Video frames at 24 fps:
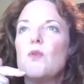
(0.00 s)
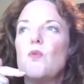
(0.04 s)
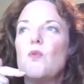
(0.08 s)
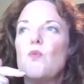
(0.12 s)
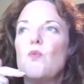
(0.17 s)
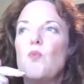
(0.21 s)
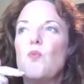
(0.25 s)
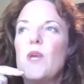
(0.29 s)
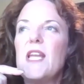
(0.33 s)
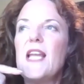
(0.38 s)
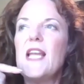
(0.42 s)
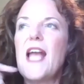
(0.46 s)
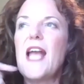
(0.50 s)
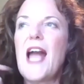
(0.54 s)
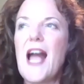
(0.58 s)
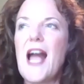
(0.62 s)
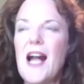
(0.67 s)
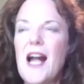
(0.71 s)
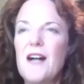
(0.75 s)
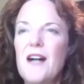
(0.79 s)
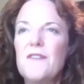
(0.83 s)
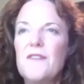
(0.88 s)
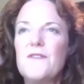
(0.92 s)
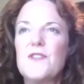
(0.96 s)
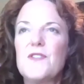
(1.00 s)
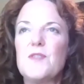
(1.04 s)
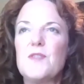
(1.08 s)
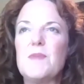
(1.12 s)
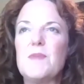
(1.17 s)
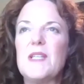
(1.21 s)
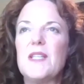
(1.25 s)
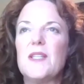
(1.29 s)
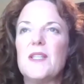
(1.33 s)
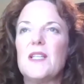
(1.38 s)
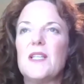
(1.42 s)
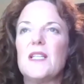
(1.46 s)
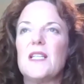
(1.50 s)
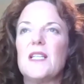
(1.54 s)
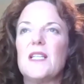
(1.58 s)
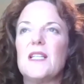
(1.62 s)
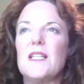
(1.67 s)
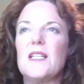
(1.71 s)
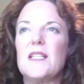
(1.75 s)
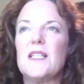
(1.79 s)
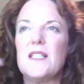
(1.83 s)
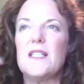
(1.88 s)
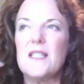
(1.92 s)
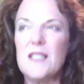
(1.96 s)
we have to be
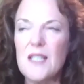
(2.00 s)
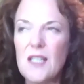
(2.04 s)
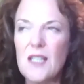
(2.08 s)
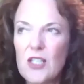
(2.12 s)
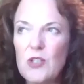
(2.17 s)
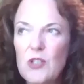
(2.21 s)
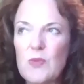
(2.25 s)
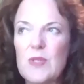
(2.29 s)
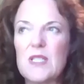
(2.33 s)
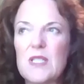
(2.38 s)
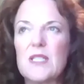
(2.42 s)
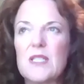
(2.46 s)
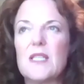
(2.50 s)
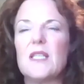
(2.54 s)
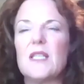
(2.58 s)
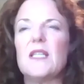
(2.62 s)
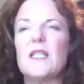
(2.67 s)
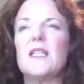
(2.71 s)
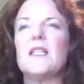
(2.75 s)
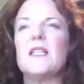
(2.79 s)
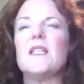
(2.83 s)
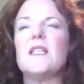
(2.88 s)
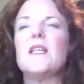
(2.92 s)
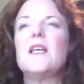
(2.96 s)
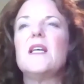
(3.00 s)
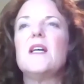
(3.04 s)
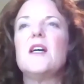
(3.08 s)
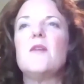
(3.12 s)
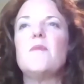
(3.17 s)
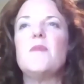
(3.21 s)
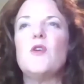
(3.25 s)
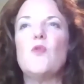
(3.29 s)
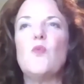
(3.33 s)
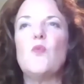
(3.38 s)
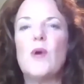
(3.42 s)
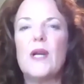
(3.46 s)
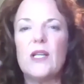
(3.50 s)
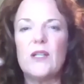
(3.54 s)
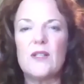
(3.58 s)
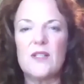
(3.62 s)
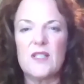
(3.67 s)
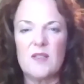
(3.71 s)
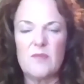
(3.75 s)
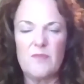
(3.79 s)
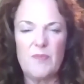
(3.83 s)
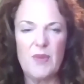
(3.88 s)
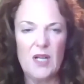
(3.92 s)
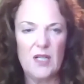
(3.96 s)
thinking continuously about
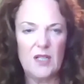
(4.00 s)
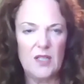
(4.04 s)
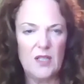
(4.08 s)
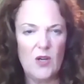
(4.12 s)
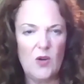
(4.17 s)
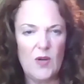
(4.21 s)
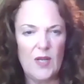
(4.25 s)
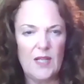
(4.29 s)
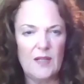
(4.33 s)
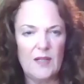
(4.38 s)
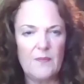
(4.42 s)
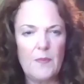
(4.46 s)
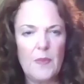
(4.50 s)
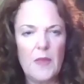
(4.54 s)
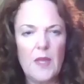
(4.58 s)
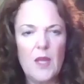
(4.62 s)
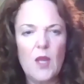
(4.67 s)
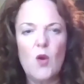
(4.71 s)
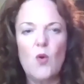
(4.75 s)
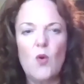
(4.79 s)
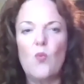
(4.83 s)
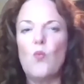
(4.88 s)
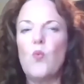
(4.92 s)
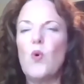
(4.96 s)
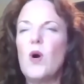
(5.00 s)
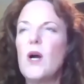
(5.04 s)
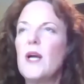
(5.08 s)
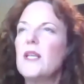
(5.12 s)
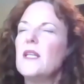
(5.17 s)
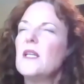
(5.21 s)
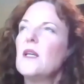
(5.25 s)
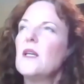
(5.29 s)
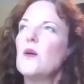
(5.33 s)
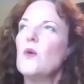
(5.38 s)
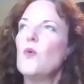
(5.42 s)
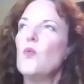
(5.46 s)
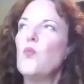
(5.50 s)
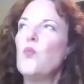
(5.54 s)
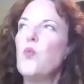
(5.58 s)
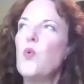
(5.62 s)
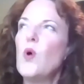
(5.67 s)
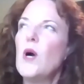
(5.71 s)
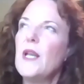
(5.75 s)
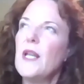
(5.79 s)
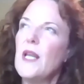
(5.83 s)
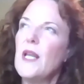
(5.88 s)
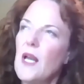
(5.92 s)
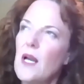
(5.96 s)
where's the puck going?
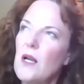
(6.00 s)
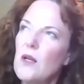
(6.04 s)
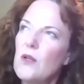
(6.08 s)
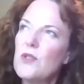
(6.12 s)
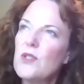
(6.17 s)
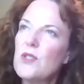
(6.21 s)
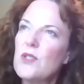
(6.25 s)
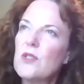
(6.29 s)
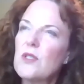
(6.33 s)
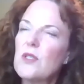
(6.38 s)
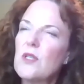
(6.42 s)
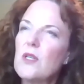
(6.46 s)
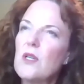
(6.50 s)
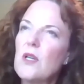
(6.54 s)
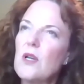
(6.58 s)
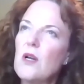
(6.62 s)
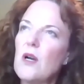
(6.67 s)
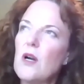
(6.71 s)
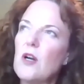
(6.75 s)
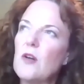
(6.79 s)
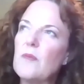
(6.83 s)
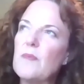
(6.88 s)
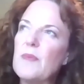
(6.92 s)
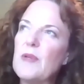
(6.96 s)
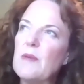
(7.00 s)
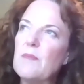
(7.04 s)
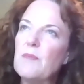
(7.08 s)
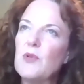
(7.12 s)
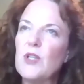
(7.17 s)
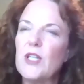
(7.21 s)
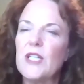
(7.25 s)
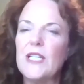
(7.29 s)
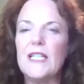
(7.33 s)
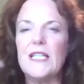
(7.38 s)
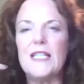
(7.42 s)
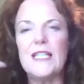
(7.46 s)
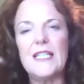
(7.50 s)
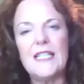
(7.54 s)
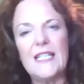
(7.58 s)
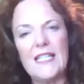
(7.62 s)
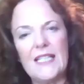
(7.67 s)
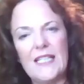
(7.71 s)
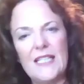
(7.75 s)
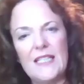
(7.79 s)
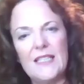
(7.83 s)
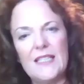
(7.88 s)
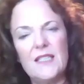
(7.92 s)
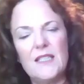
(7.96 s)
What else are people going to
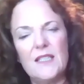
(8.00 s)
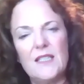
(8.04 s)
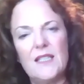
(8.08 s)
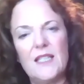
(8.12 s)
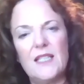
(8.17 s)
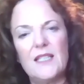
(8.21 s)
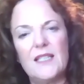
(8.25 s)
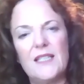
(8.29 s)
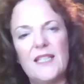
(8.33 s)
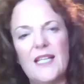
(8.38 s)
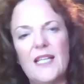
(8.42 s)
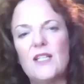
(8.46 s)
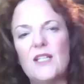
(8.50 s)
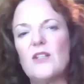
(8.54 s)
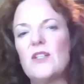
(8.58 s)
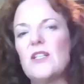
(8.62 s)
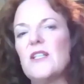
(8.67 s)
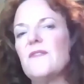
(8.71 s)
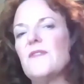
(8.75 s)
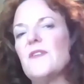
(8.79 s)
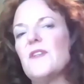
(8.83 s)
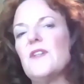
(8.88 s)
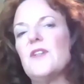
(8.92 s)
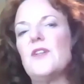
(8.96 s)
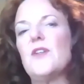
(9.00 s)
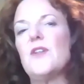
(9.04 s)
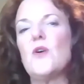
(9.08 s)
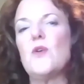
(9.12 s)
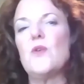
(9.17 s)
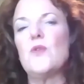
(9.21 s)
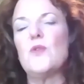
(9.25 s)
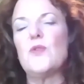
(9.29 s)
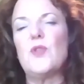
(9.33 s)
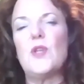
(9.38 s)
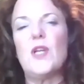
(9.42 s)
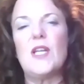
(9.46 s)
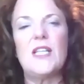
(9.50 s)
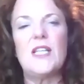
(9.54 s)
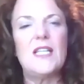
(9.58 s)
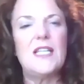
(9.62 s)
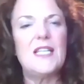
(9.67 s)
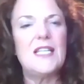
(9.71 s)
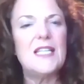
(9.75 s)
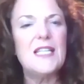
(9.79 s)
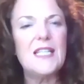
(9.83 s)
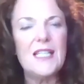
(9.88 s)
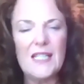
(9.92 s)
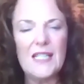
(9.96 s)
need that they don't even know they
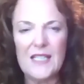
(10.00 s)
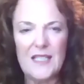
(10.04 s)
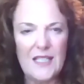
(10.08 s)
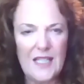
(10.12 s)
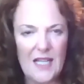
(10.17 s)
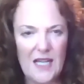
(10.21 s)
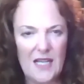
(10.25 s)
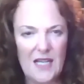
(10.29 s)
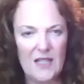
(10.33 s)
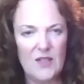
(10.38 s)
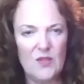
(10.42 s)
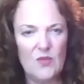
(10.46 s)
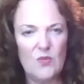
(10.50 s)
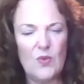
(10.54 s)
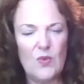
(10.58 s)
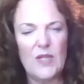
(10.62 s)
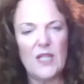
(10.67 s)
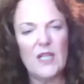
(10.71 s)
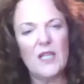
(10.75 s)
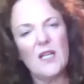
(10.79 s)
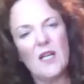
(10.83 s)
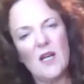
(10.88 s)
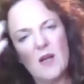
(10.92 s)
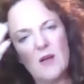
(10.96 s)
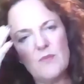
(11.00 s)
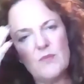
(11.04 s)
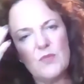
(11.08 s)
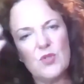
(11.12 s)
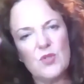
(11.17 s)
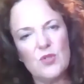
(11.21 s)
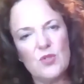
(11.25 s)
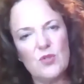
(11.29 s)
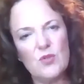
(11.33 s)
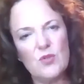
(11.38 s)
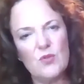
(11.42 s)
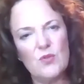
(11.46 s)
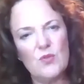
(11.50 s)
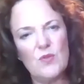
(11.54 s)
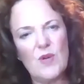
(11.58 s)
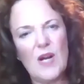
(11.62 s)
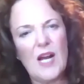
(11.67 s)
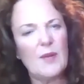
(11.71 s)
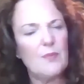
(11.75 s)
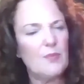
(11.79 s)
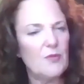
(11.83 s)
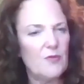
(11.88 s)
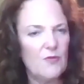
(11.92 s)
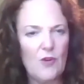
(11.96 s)
need yet when it comes to
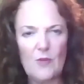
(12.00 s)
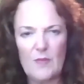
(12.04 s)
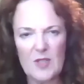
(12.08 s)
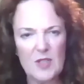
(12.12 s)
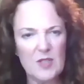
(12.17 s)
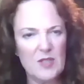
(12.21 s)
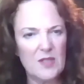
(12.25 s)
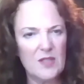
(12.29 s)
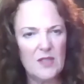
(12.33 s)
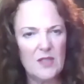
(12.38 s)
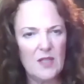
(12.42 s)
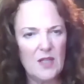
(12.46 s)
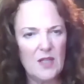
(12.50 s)
high performance